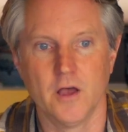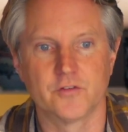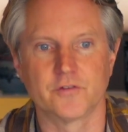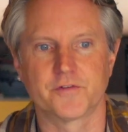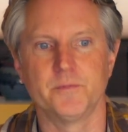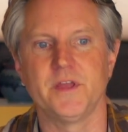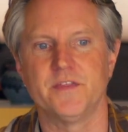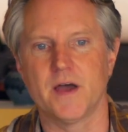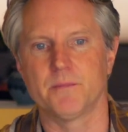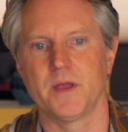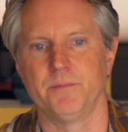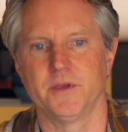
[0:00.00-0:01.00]
So for me,
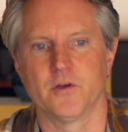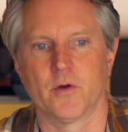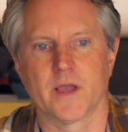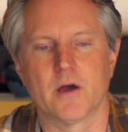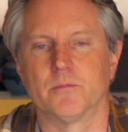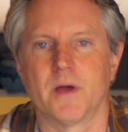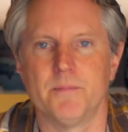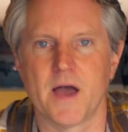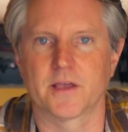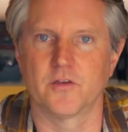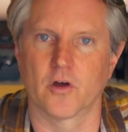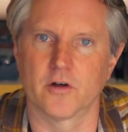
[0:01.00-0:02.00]
that might be going out in my
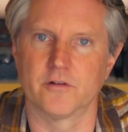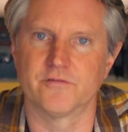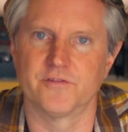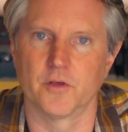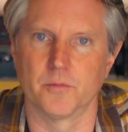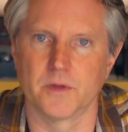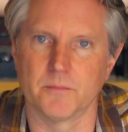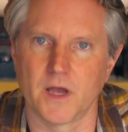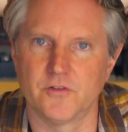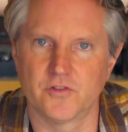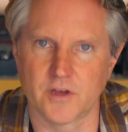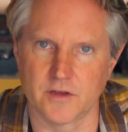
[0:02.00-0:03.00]
backyard and filming
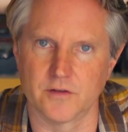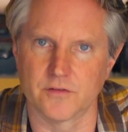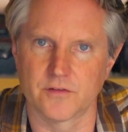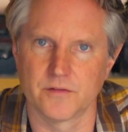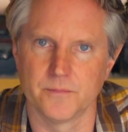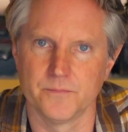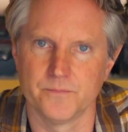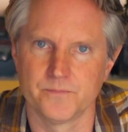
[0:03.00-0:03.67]
my chickens.